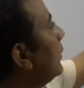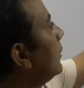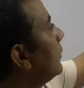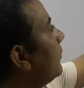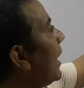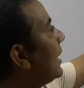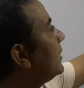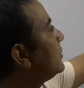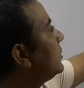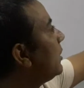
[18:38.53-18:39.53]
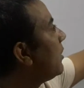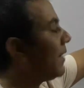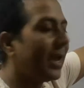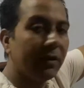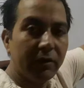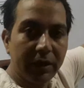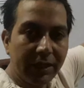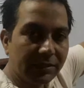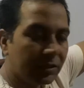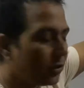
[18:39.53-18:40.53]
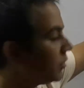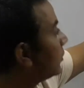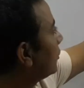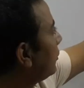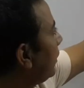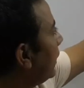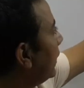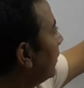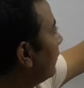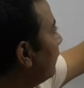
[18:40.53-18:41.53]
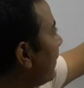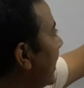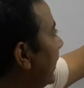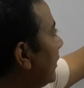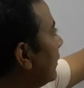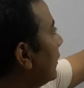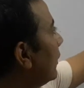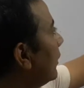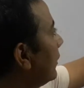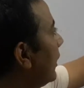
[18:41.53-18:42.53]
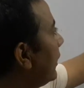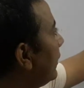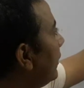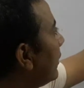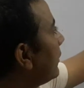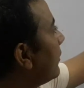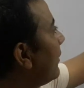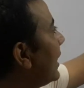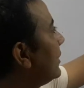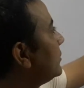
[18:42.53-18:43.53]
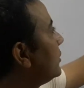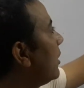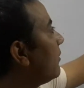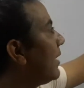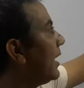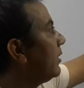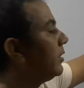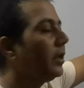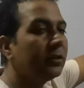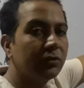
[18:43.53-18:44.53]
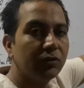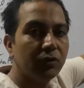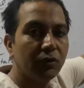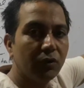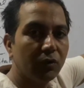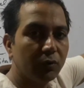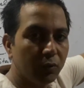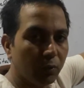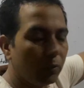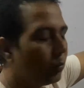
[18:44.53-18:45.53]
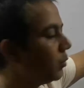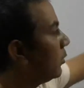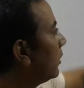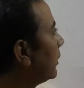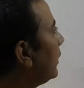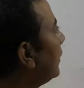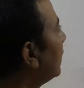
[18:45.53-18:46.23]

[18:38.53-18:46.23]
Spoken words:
the valency of iron is 3 farad. Then here the valency of iron is 2. Okay.